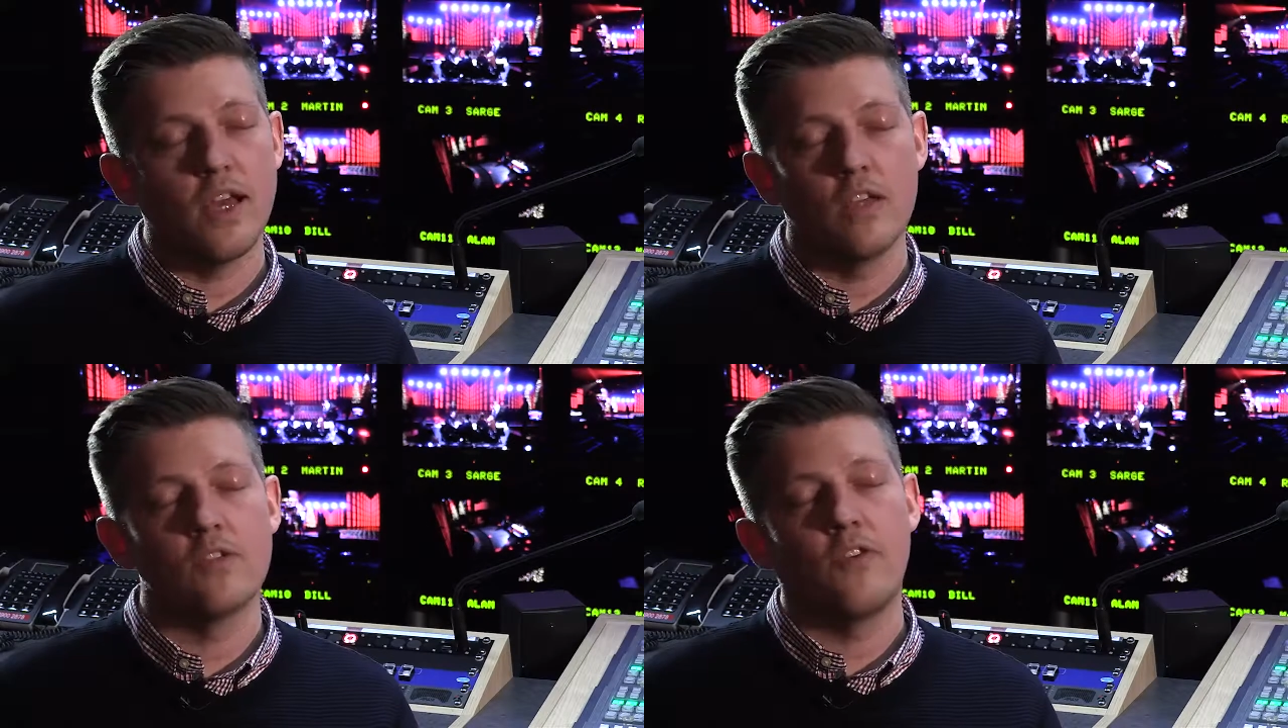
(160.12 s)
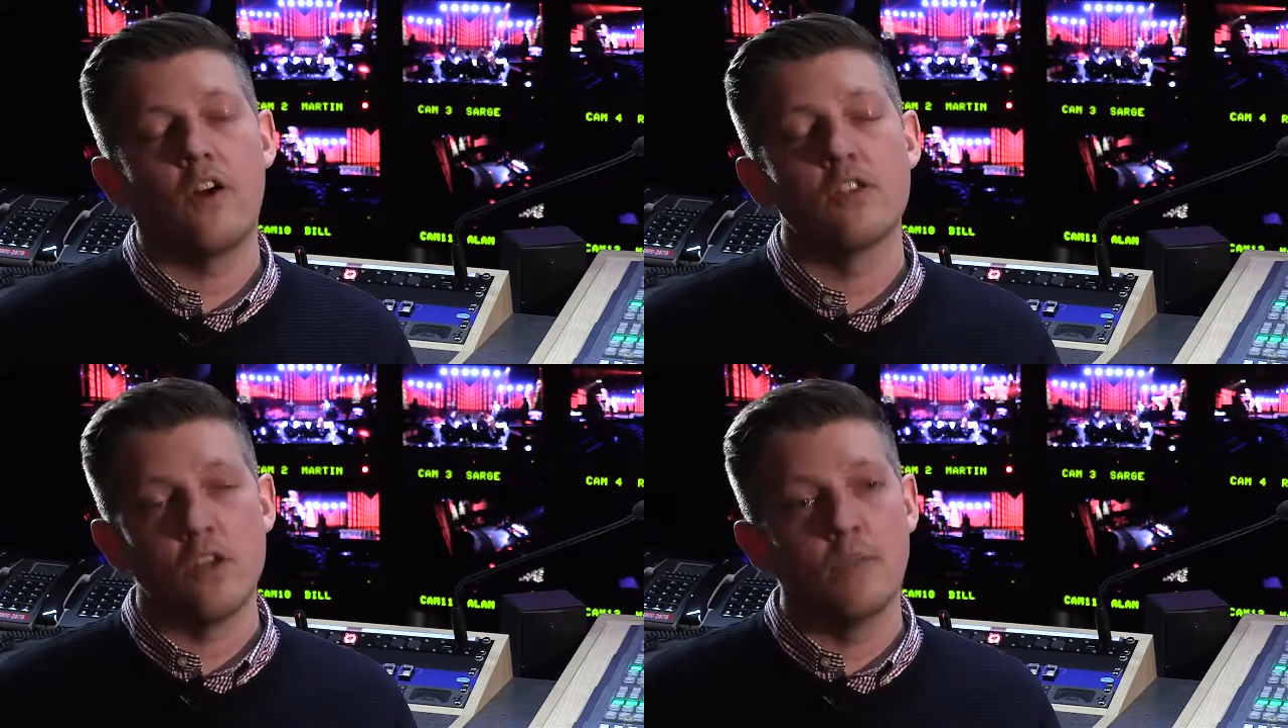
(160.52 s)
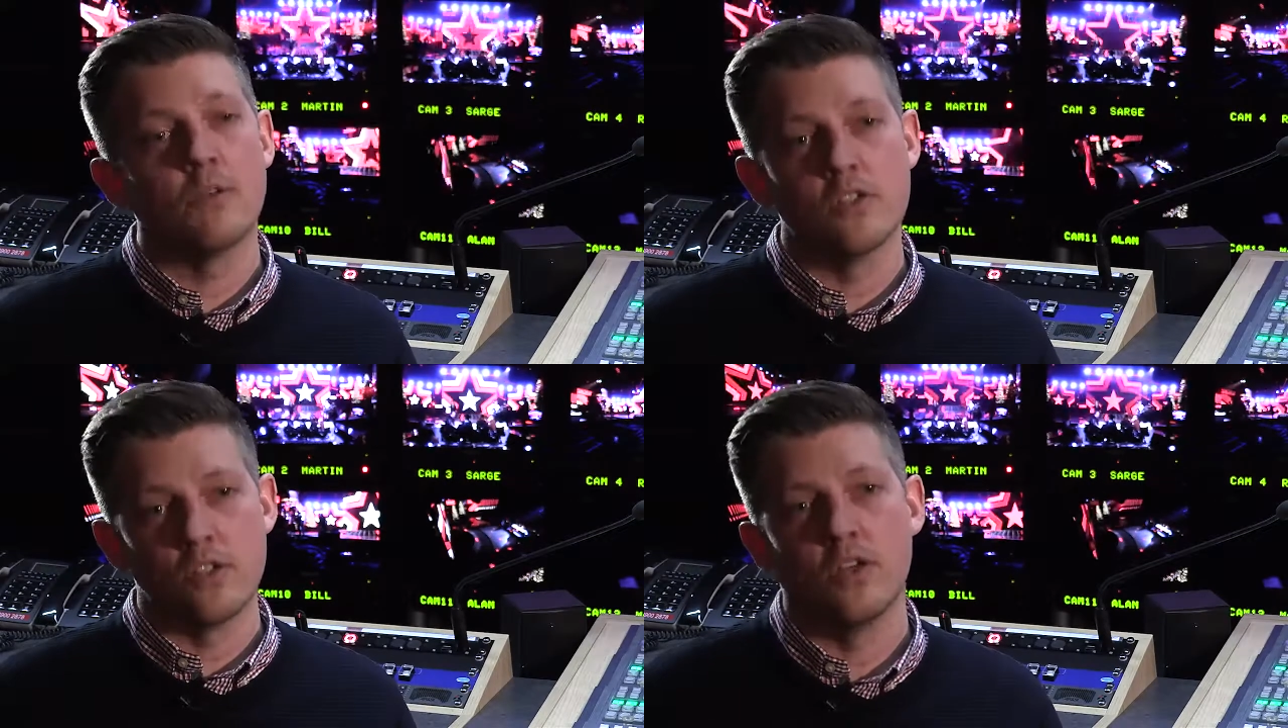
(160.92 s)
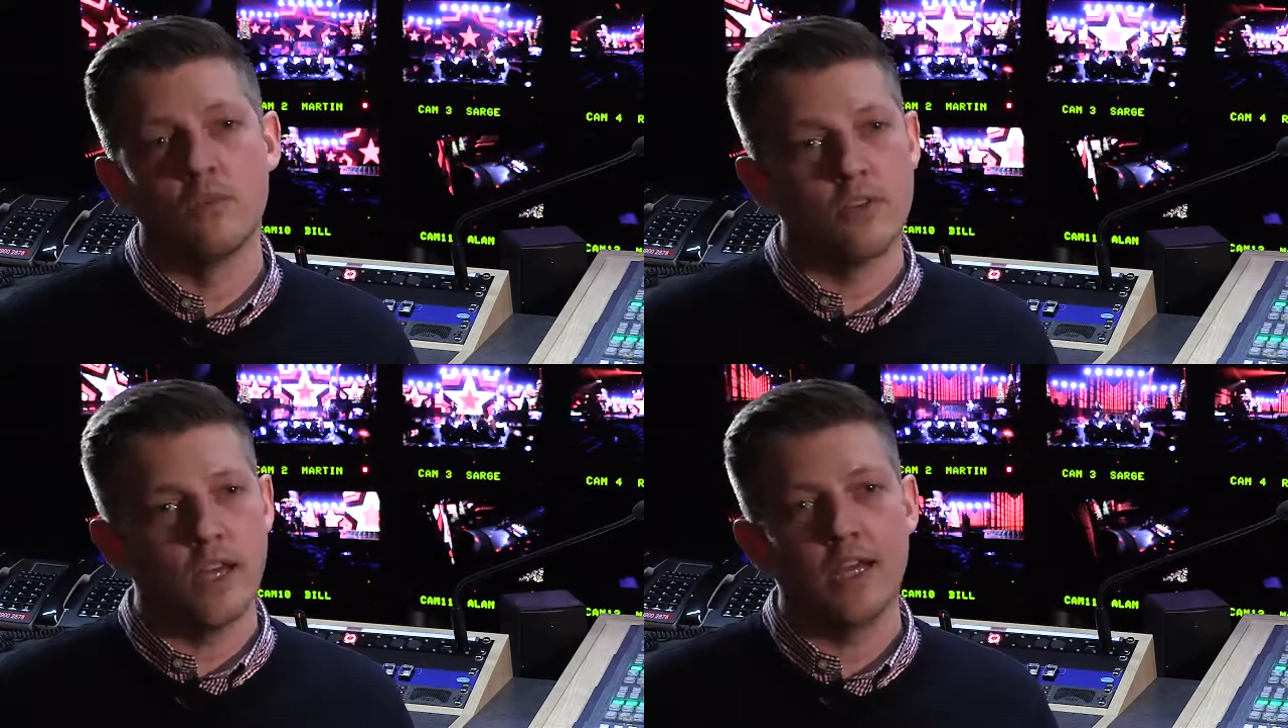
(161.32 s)
as far as I'm concerned,
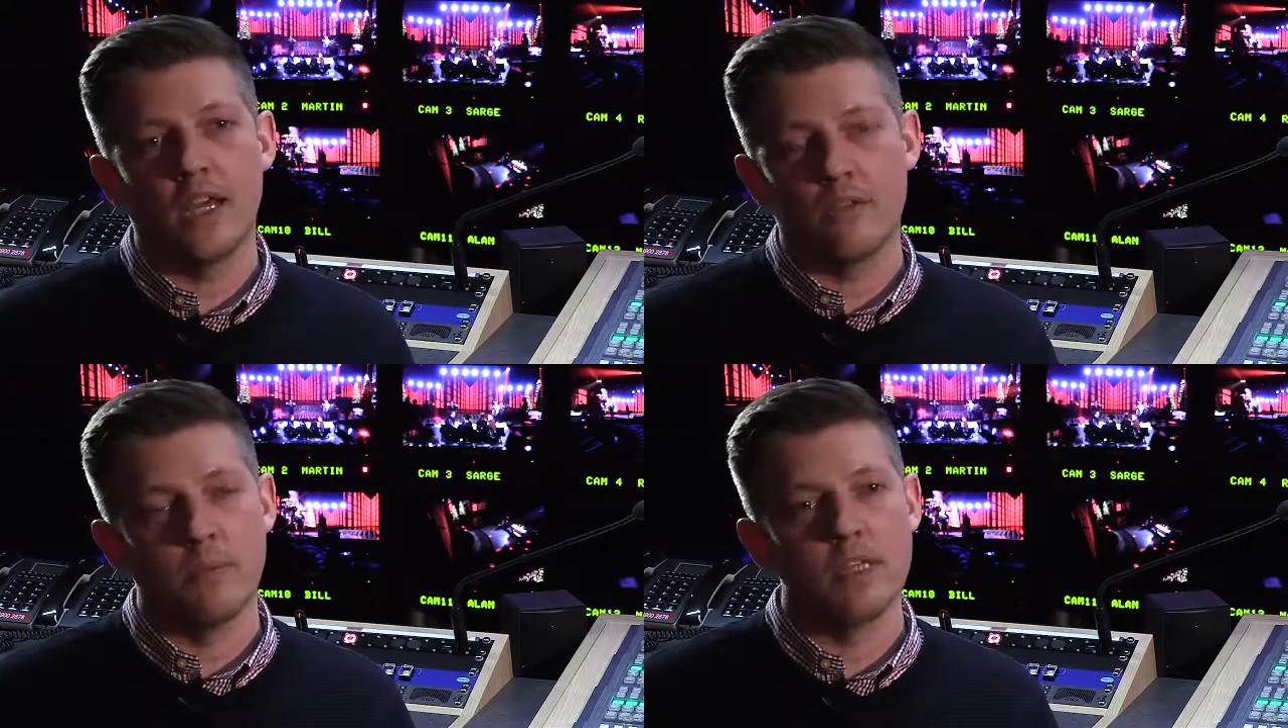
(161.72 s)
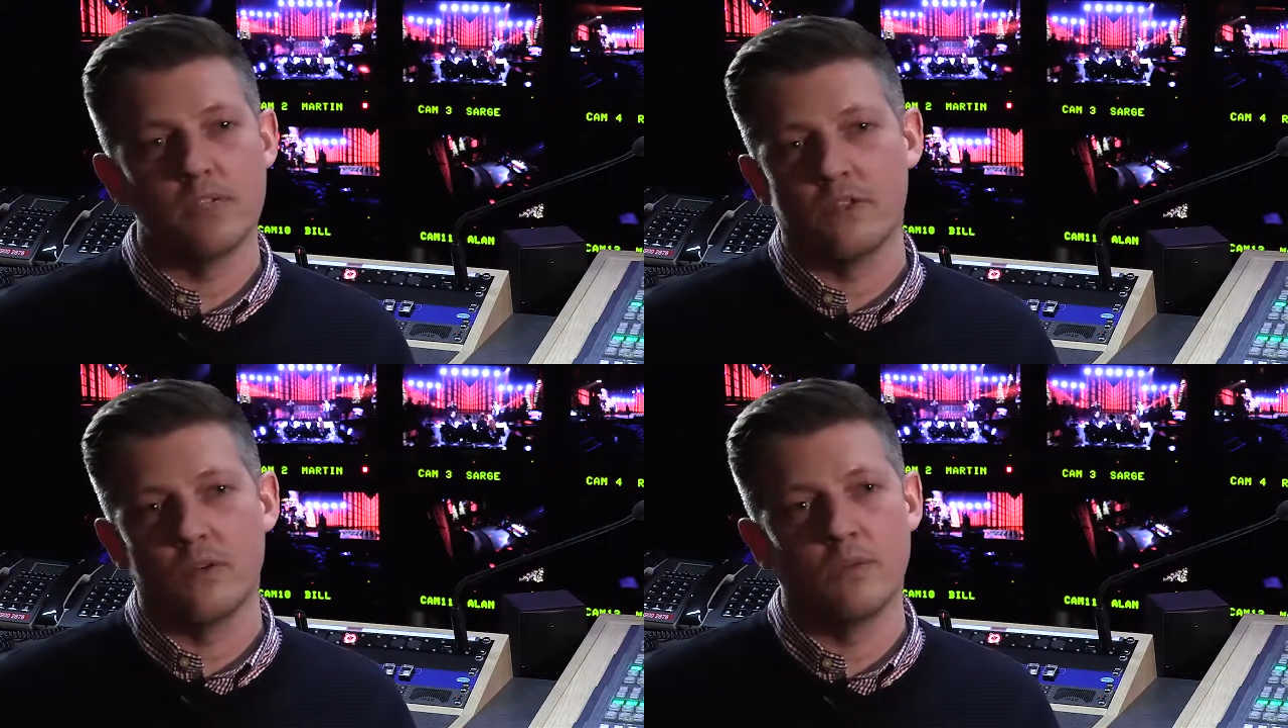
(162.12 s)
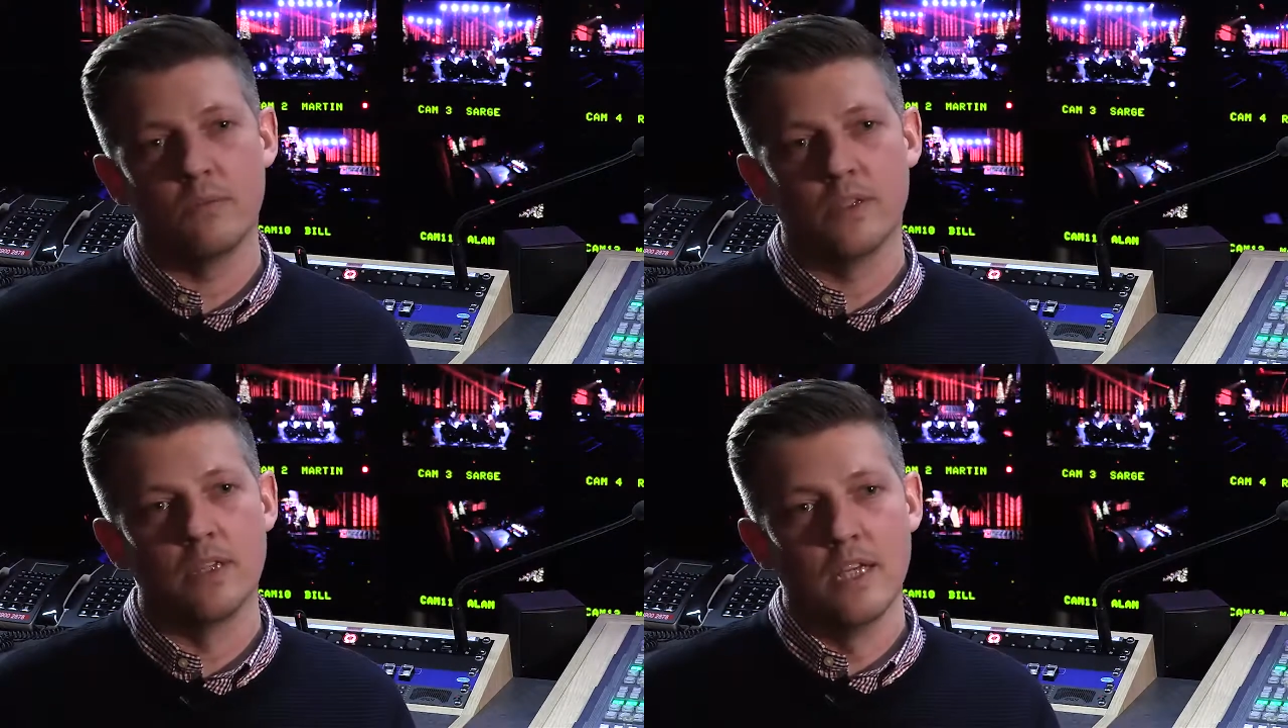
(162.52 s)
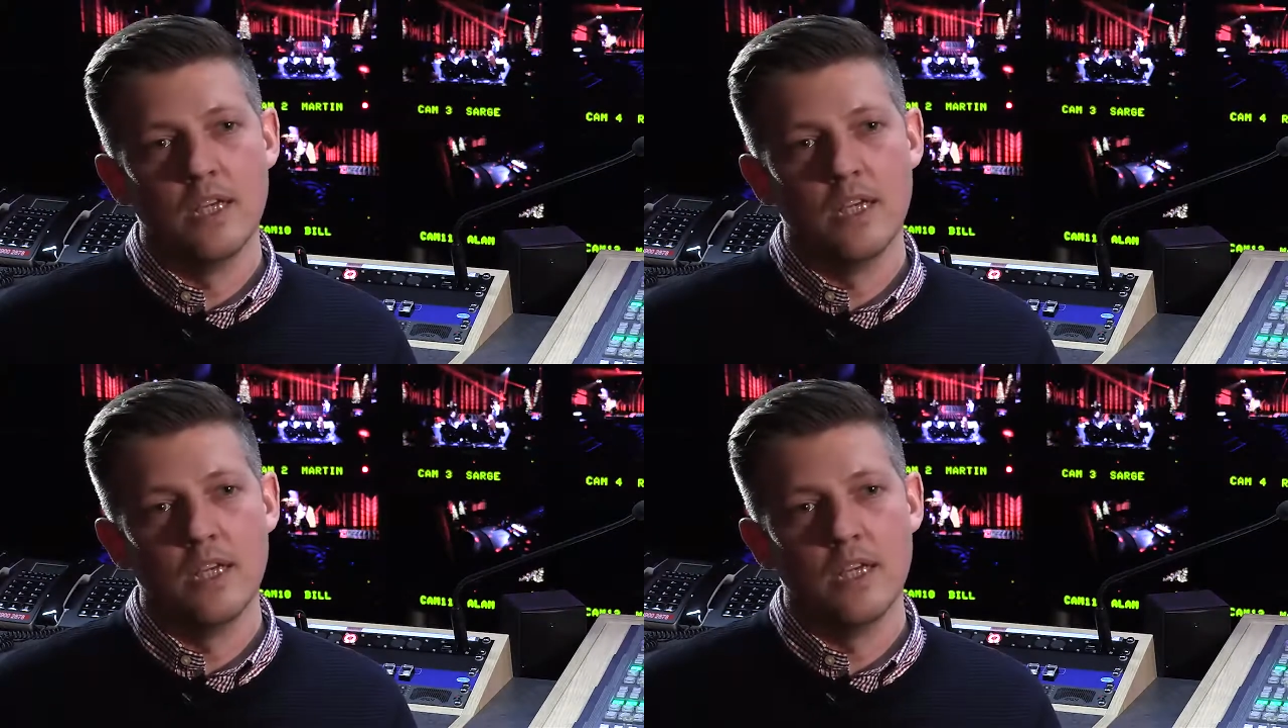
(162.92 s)
with any other piece of equipment.